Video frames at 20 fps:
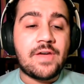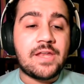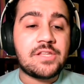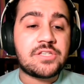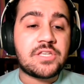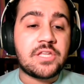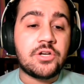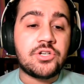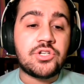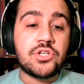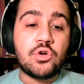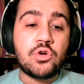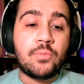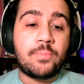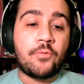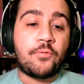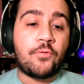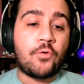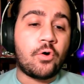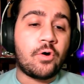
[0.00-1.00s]
end is going to do
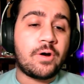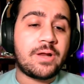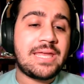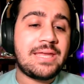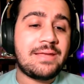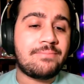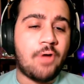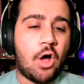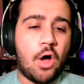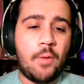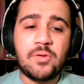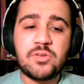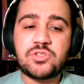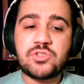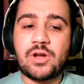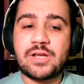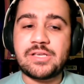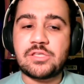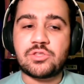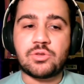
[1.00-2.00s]
before he
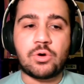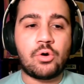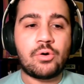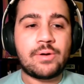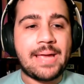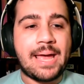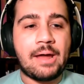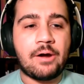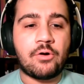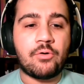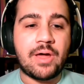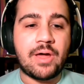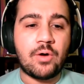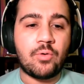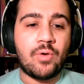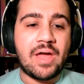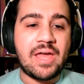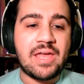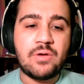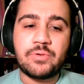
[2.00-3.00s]
almost tries to throw a counter right
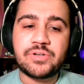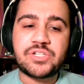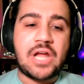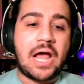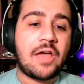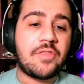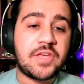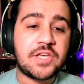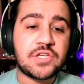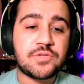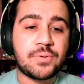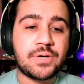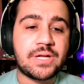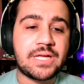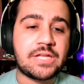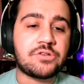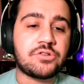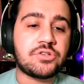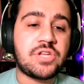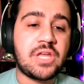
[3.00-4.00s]
away, which I think is
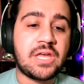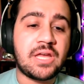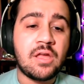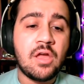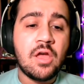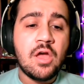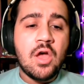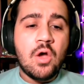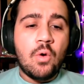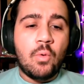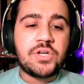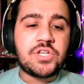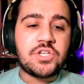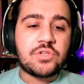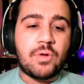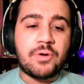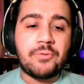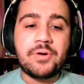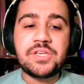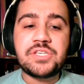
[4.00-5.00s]
pretty interesting, which
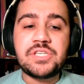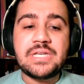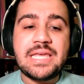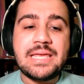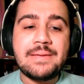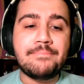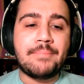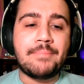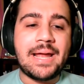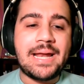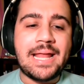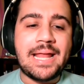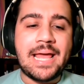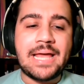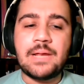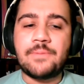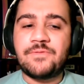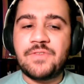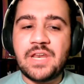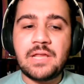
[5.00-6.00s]
is one reason he might
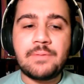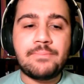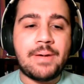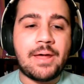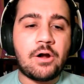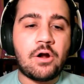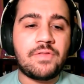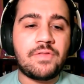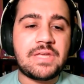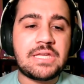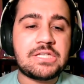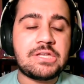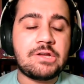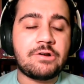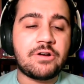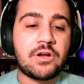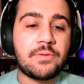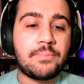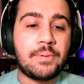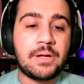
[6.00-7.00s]
end up fitting better on the
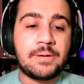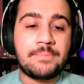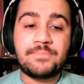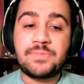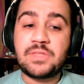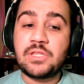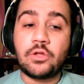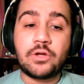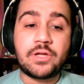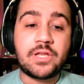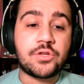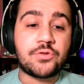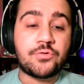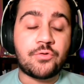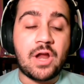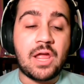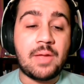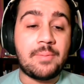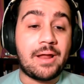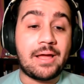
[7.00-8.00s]
interior. But you look at his
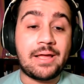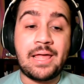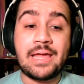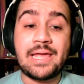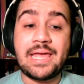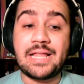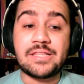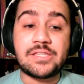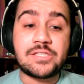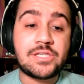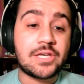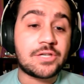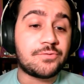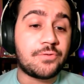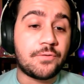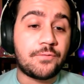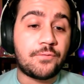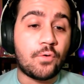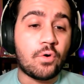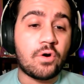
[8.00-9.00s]
frame, and again,
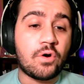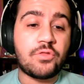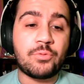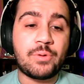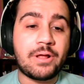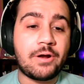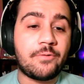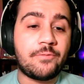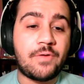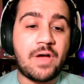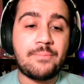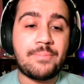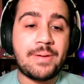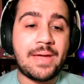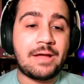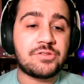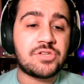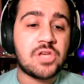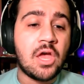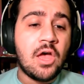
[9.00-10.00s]
6'4", 305
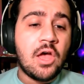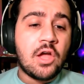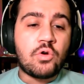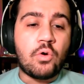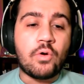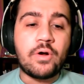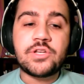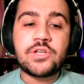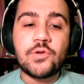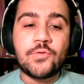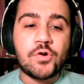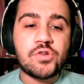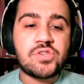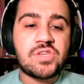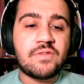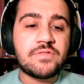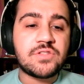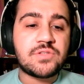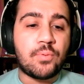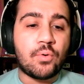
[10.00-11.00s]
pounds, according to
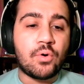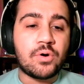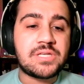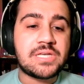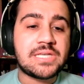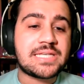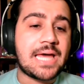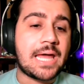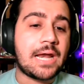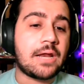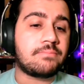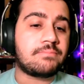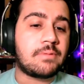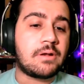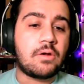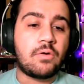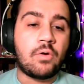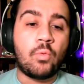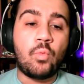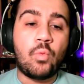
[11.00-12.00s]
247 Sports, he's got a
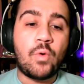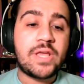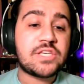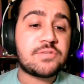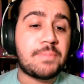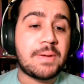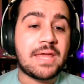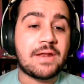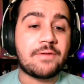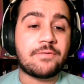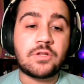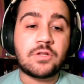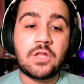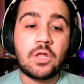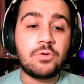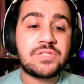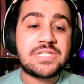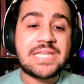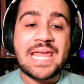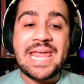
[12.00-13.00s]
wingspan of
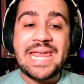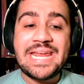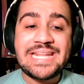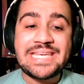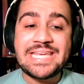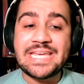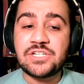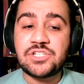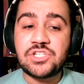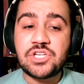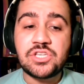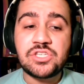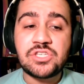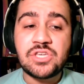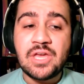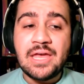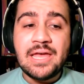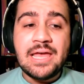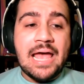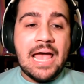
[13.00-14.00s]
close to 80
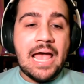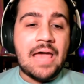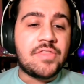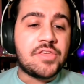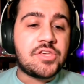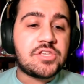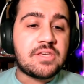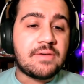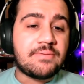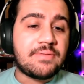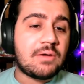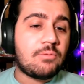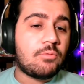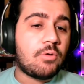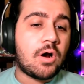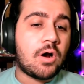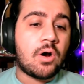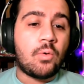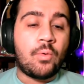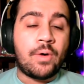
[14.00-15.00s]
inches. And this is something
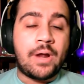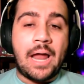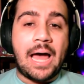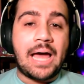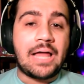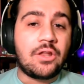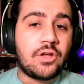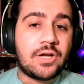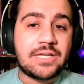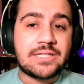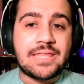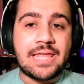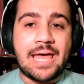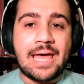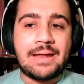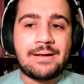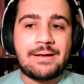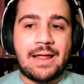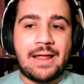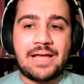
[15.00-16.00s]
where when I look at
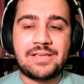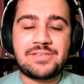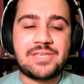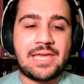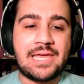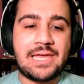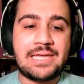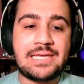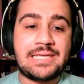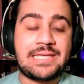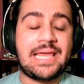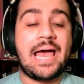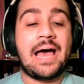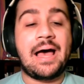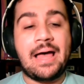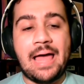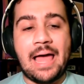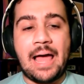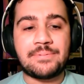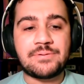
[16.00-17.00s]
that, I say, yeah,
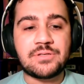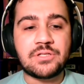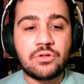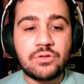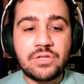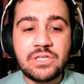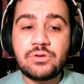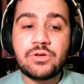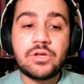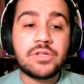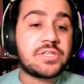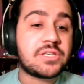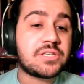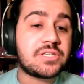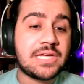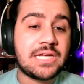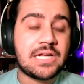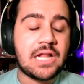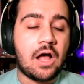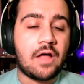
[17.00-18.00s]
absolutely, you could
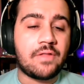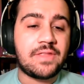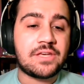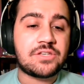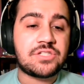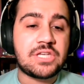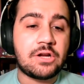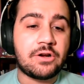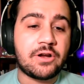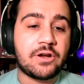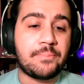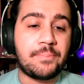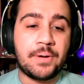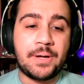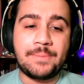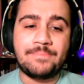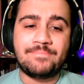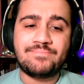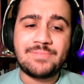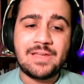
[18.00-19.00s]
succeed on the exterior.
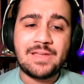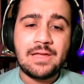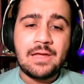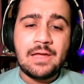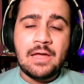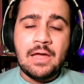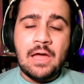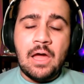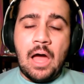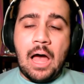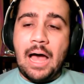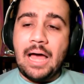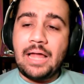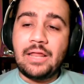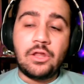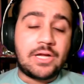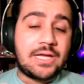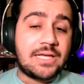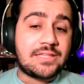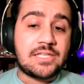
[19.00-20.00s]
But I
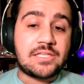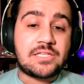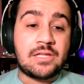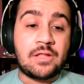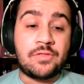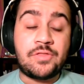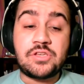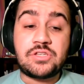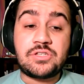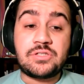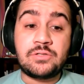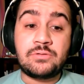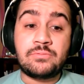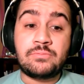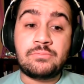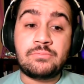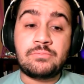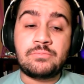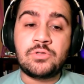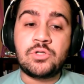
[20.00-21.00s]
look at this
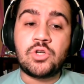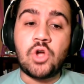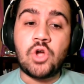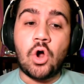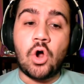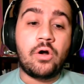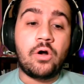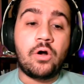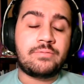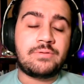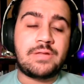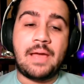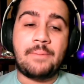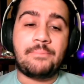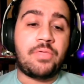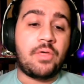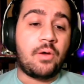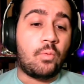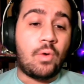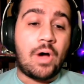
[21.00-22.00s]
guard
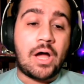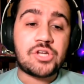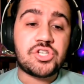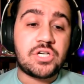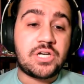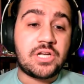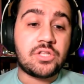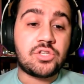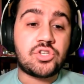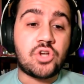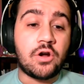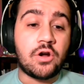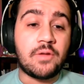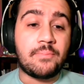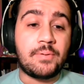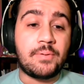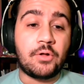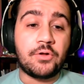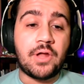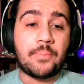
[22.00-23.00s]
depth that Washington is
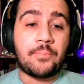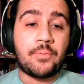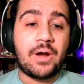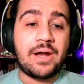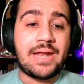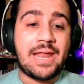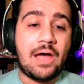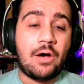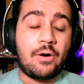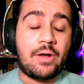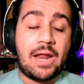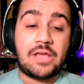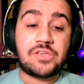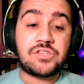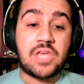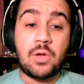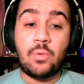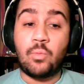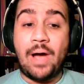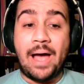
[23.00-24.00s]
starting to build up right now, and I
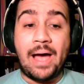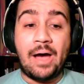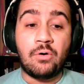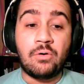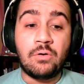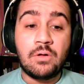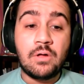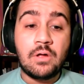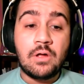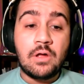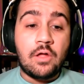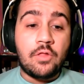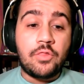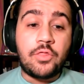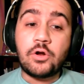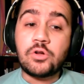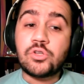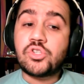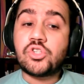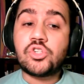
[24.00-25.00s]
say, wow,
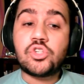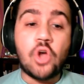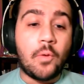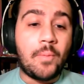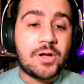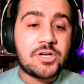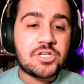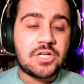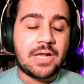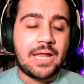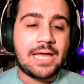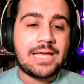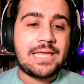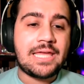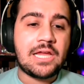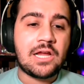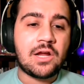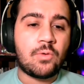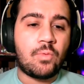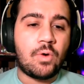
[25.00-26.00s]
there's so much to like
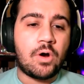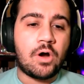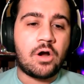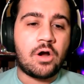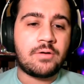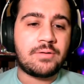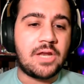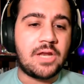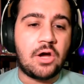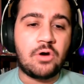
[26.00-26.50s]
here, where,